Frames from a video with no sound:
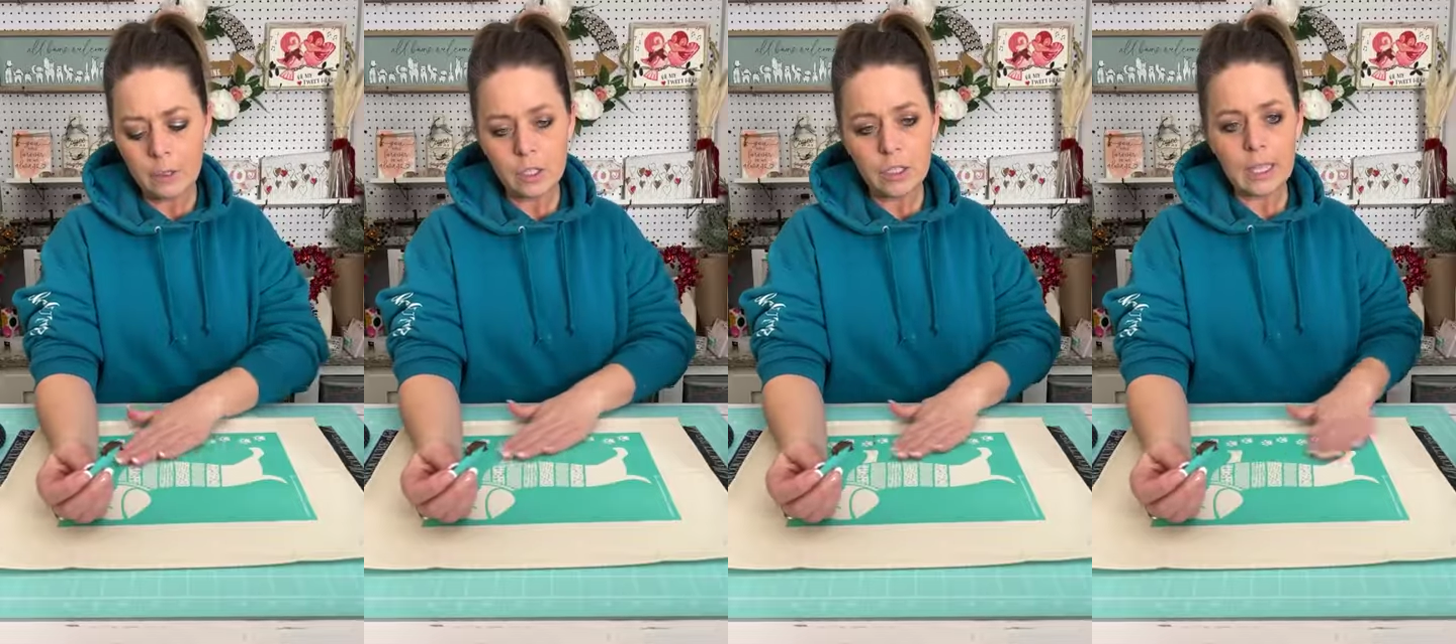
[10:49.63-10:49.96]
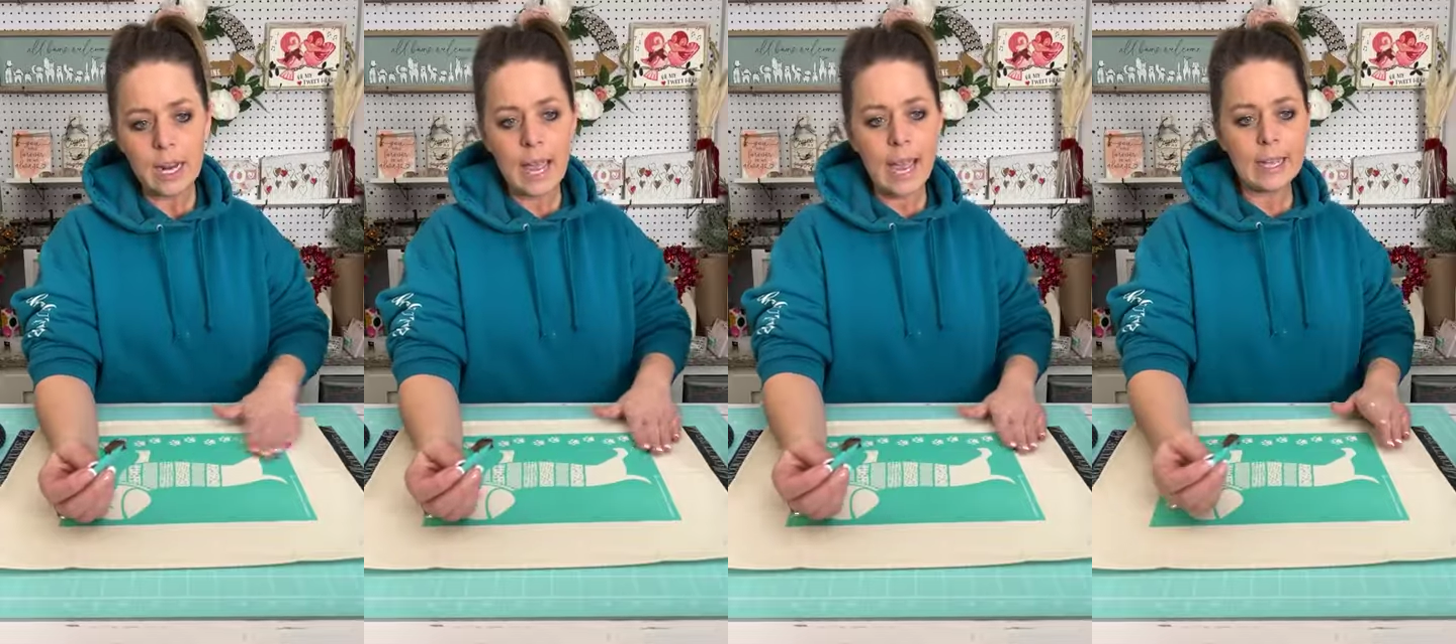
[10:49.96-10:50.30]
was
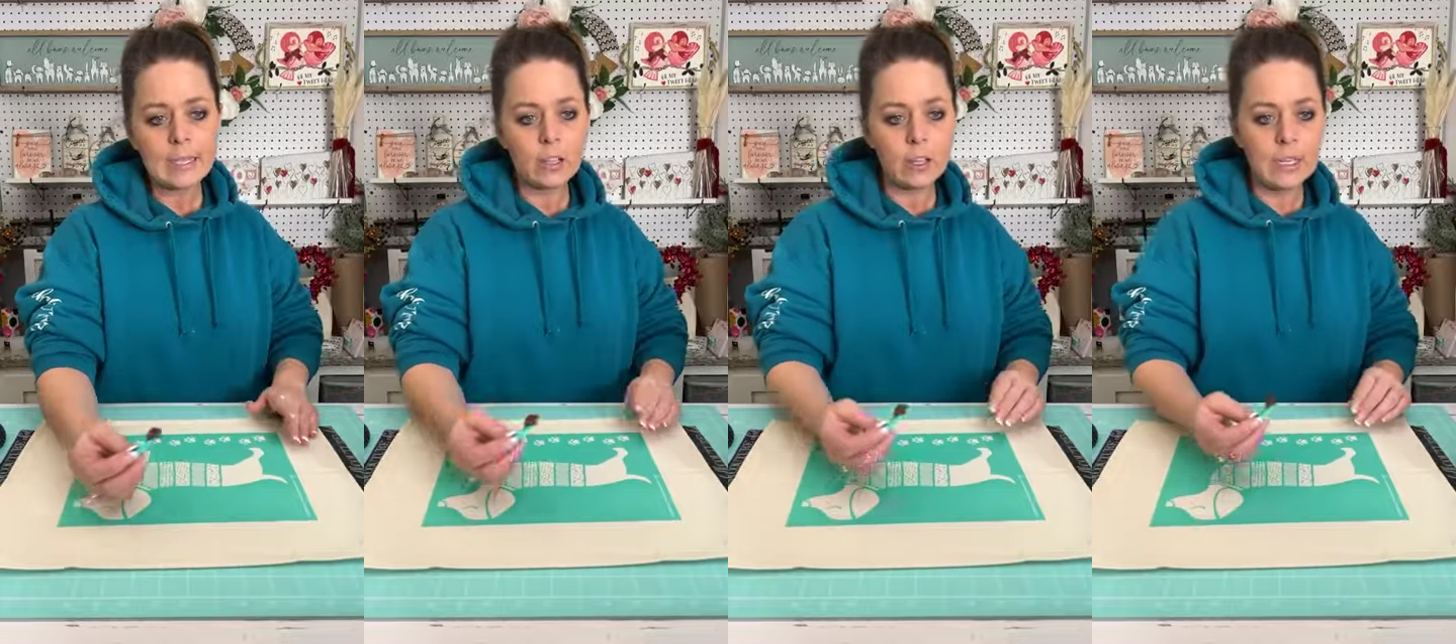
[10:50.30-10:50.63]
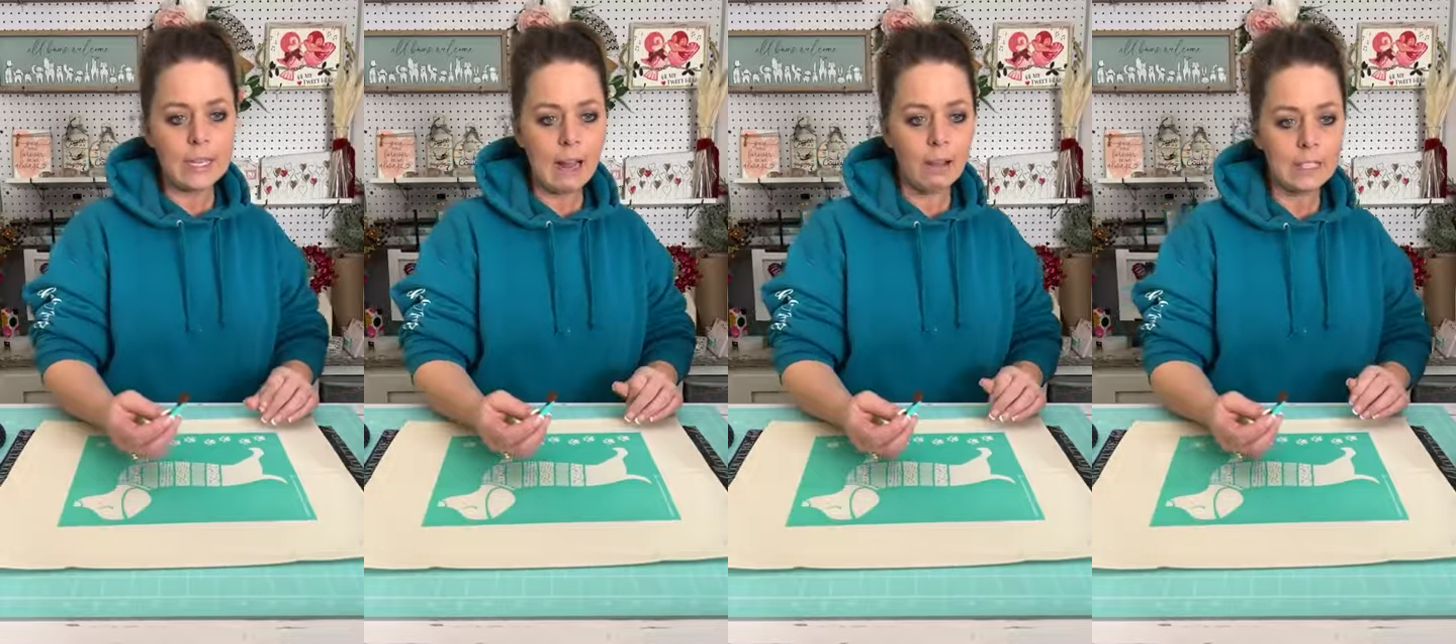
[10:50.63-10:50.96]
just going to ask her
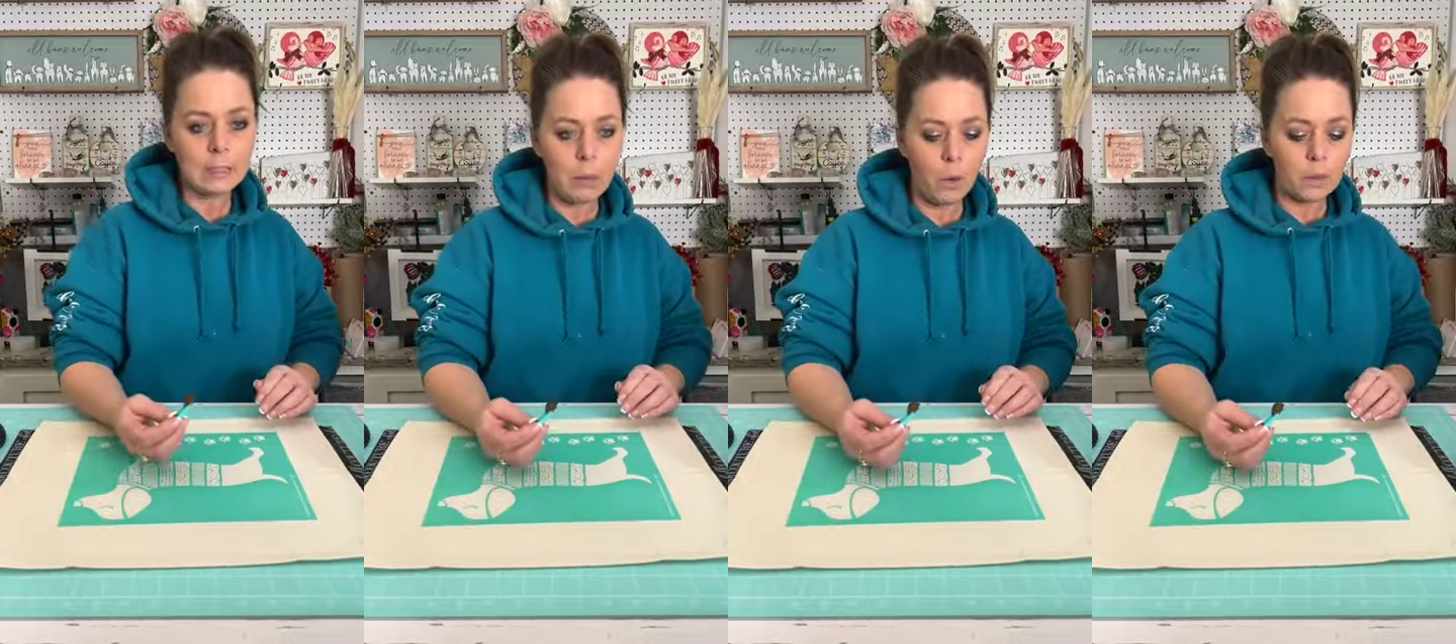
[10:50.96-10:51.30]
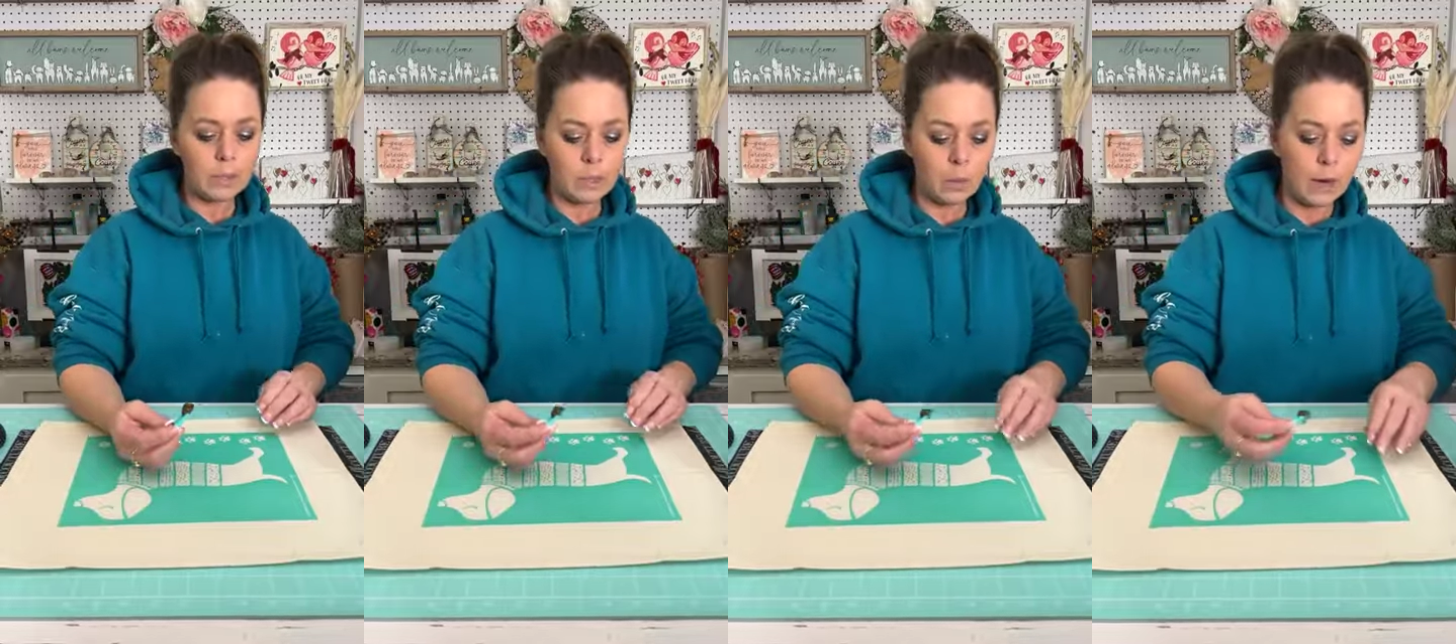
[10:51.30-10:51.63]
to tell us
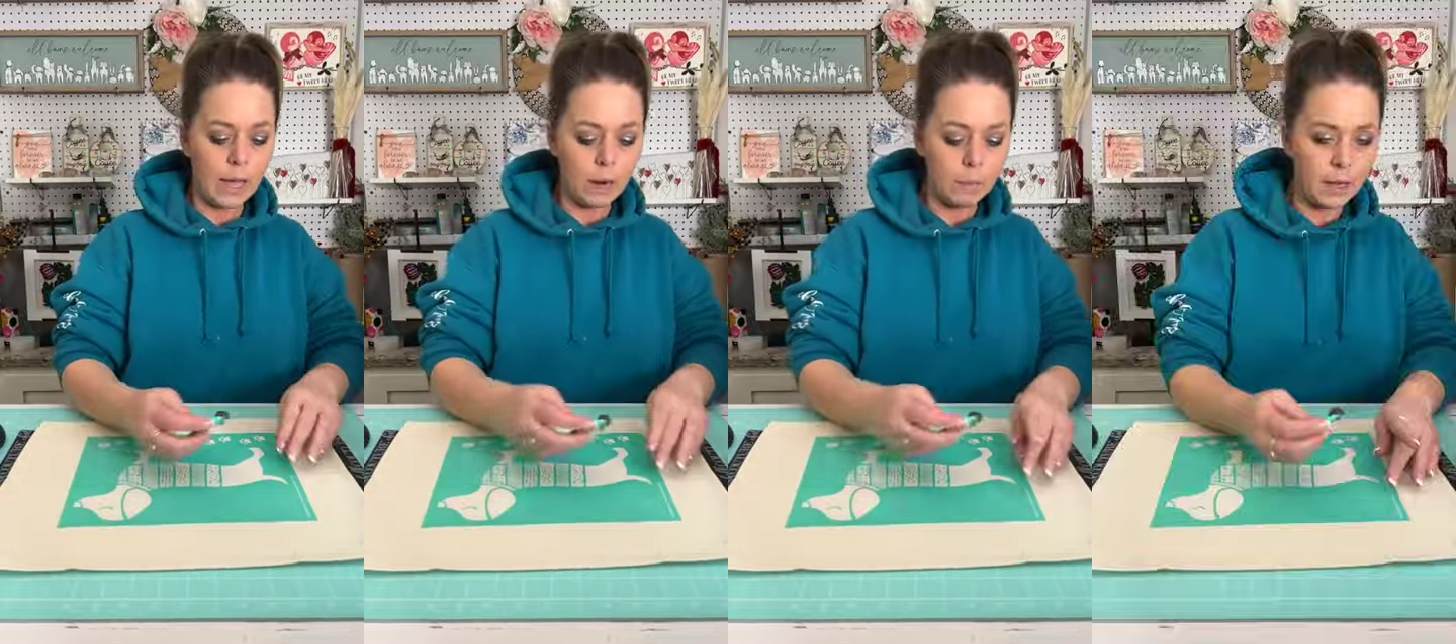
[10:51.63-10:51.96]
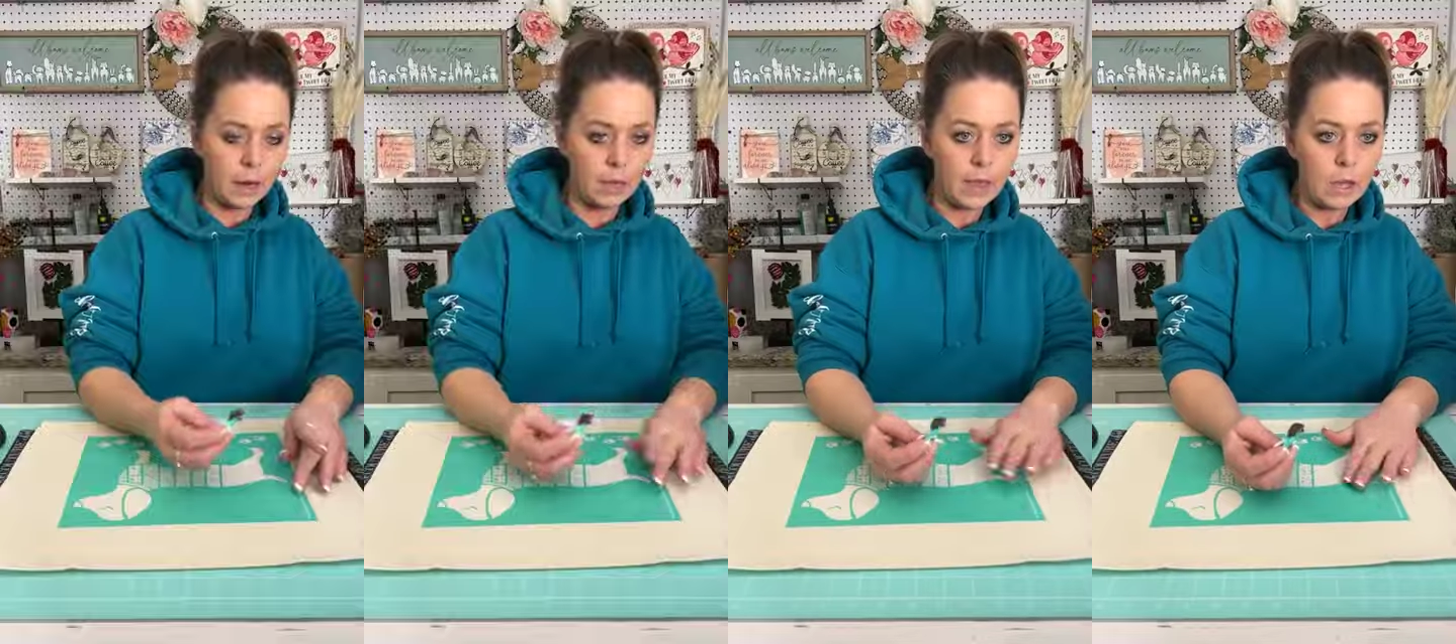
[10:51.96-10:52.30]
about what's going on
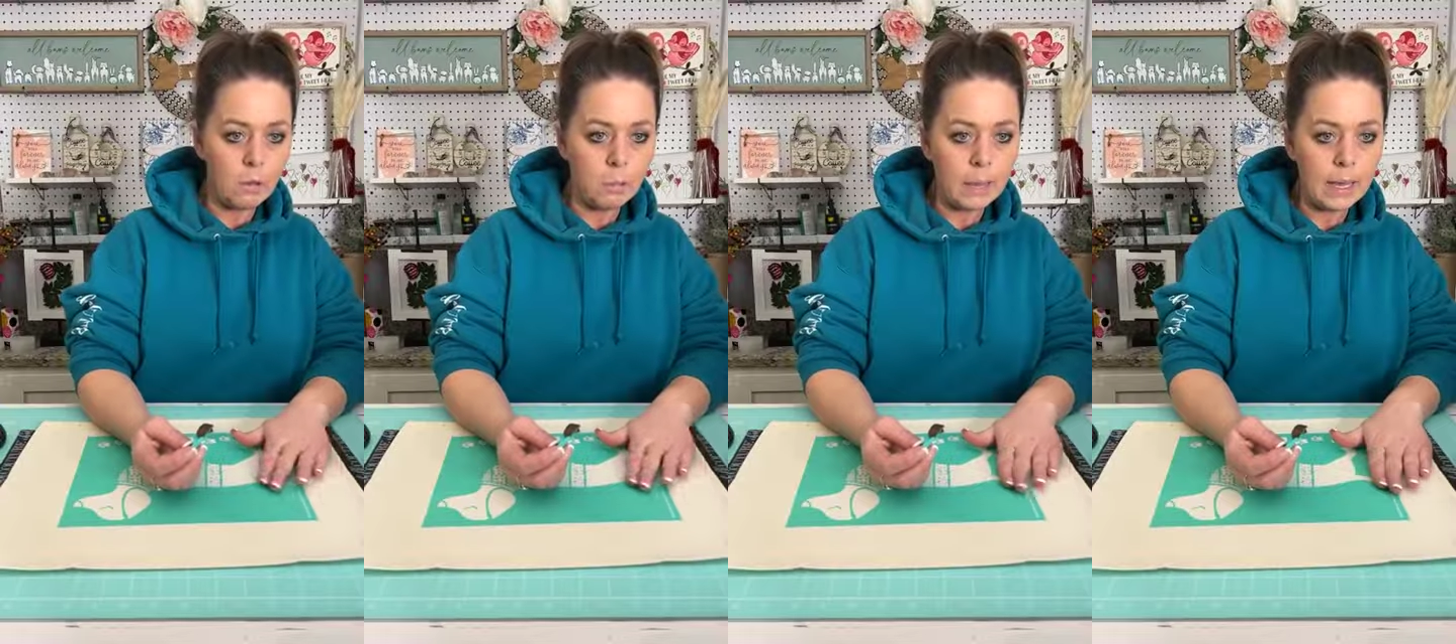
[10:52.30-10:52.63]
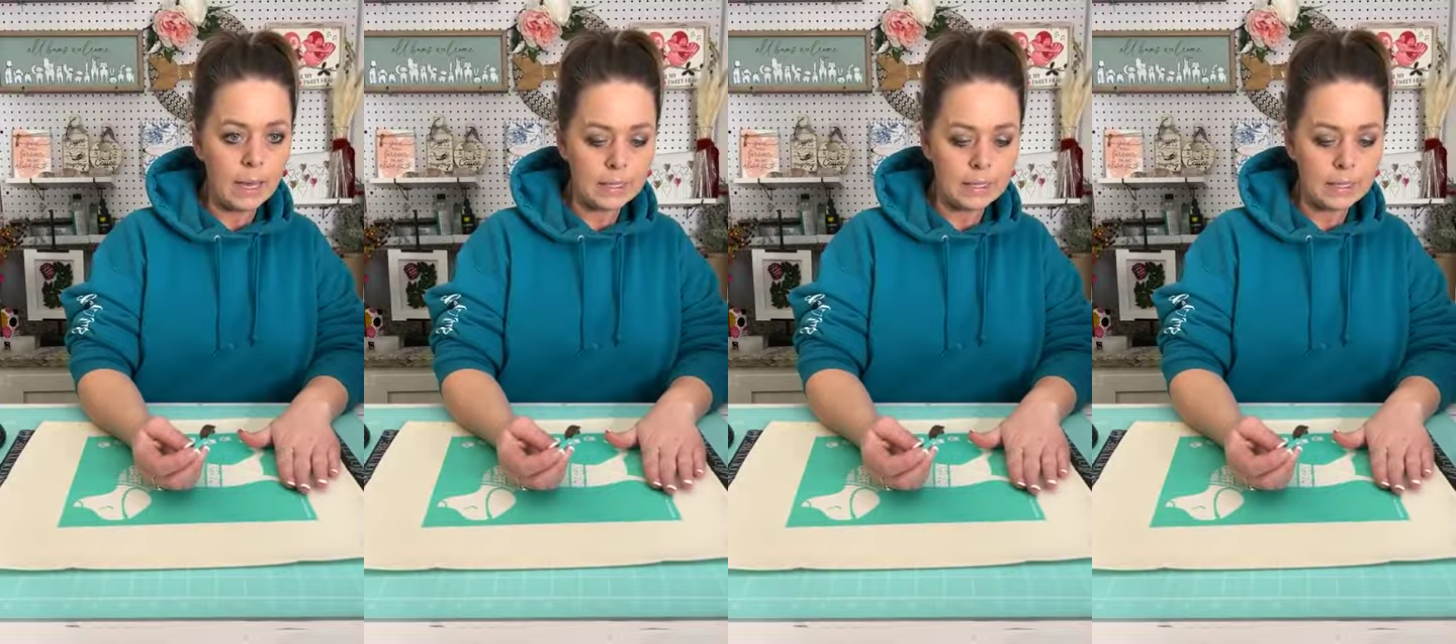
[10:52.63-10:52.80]
up there in the UP,